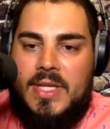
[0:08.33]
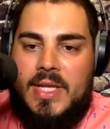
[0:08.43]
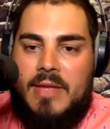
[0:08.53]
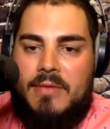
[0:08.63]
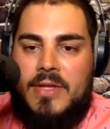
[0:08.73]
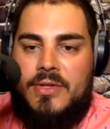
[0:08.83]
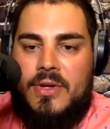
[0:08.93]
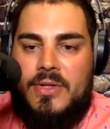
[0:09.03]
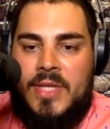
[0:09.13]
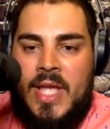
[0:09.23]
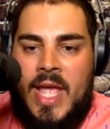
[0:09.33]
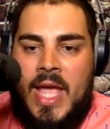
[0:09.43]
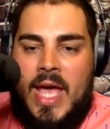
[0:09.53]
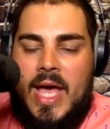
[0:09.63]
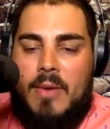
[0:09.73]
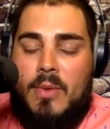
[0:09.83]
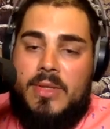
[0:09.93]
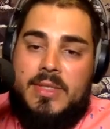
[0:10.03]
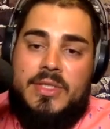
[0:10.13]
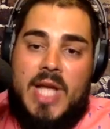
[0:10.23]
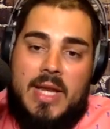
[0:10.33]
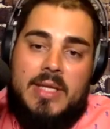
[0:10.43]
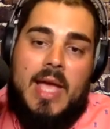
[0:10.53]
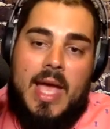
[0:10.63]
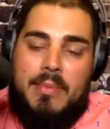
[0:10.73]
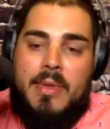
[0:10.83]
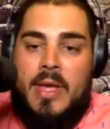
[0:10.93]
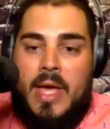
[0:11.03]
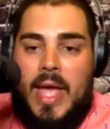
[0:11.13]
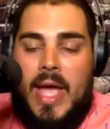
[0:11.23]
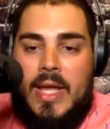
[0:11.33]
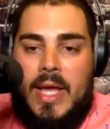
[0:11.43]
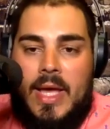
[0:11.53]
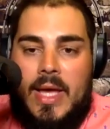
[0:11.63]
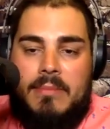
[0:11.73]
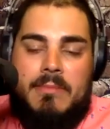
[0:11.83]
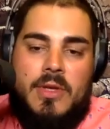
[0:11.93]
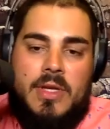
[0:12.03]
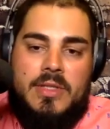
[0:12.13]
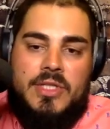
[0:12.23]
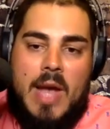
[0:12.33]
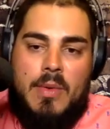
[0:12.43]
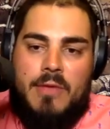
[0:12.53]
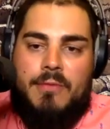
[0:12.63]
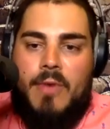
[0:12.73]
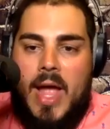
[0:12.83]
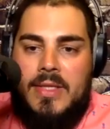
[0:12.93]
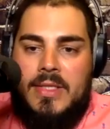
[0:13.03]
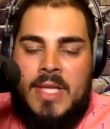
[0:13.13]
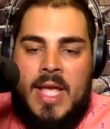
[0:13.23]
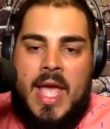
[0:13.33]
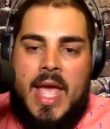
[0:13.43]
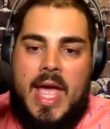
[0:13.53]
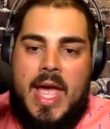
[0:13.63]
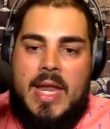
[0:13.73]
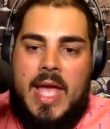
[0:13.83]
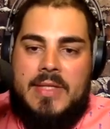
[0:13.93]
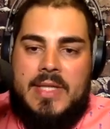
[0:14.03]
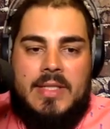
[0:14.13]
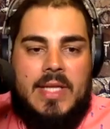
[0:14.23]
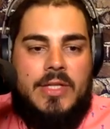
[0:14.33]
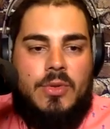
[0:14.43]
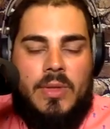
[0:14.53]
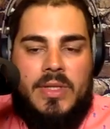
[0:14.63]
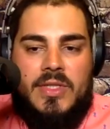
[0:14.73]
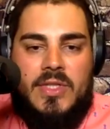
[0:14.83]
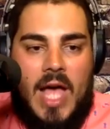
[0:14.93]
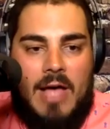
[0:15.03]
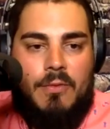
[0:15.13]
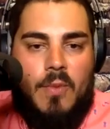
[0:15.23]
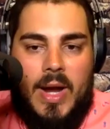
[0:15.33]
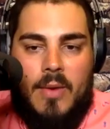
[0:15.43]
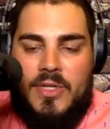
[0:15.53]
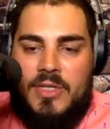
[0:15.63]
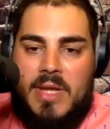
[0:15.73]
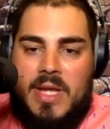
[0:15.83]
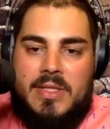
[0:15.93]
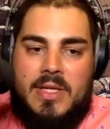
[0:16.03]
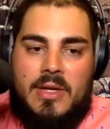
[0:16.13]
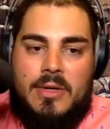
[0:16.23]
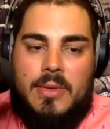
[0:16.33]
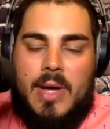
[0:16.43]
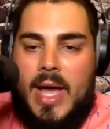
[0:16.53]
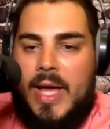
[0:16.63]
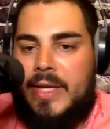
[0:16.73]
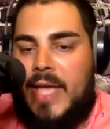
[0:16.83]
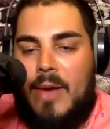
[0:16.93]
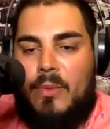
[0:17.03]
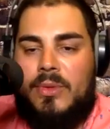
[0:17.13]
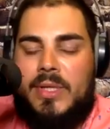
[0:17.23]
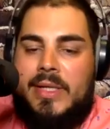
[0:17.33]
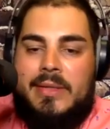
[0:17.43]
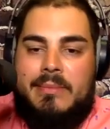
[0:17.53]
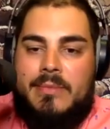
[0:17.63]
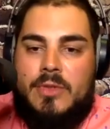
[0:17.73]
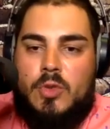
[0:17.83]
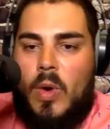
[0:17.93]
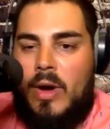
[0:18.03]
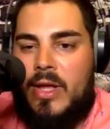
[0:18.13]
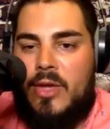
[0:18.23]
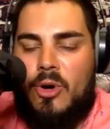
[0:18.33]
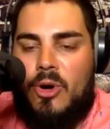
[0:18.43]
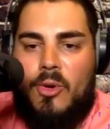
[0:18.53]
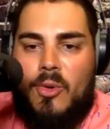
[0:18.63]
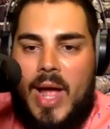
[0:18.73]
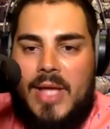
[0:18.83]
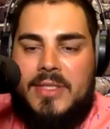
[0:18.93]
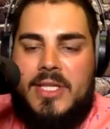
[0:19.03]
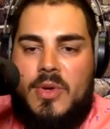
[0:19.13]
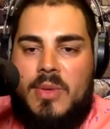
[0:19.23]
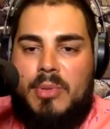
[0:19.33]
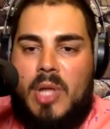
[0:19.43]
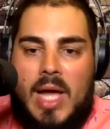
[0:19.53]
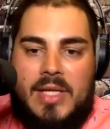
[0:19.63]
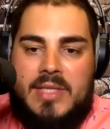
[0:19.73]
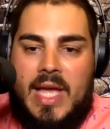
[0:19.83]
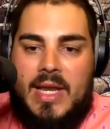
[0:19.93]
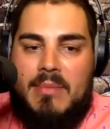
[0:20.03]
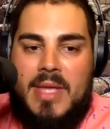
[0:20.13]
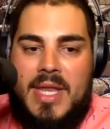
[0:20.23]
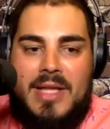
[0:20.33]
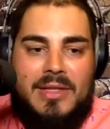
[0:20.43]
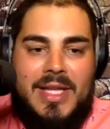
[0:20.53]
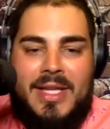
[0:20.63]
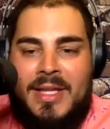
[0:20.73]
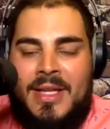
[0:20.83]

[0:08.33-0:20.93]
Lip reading: It features, it's a chatting app, and you can chat with your friends, and it has anti-trolling software, which means, I can't really swear at you or harass you. It blocks that immediately.